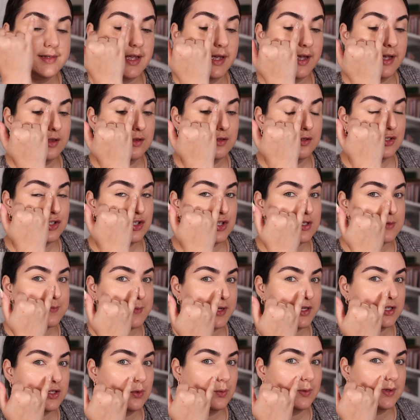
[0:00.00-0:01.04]
take a look just
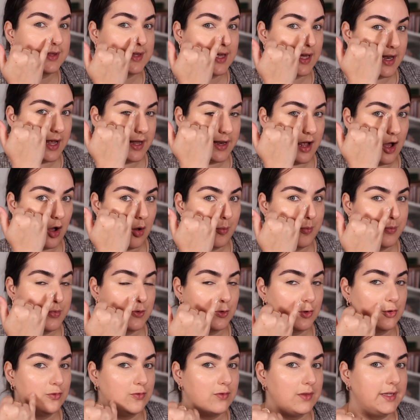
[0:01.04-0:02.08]
by doing that at how
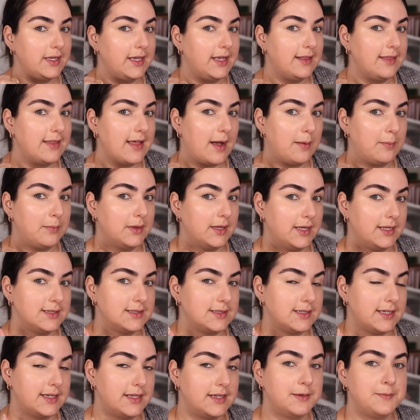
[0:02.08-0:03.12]
beautifully that
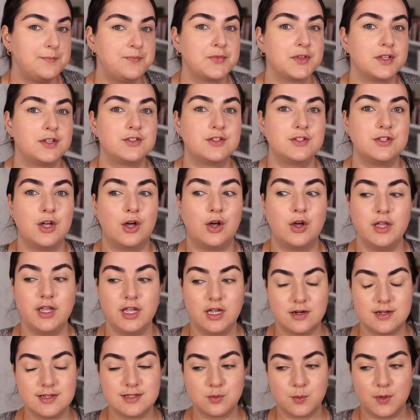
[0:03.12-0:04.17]
blended. So
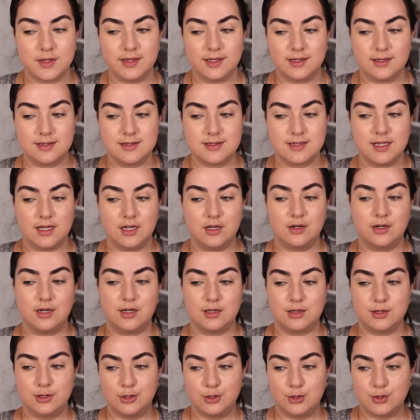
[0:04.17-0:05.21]
here's what the concealer
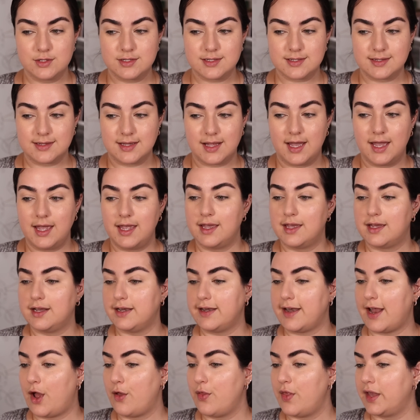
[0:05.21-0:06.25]
looks like
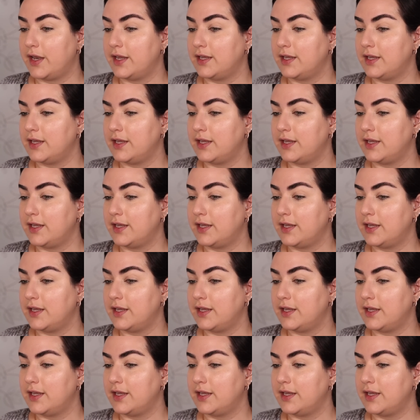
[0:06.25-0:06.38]
now that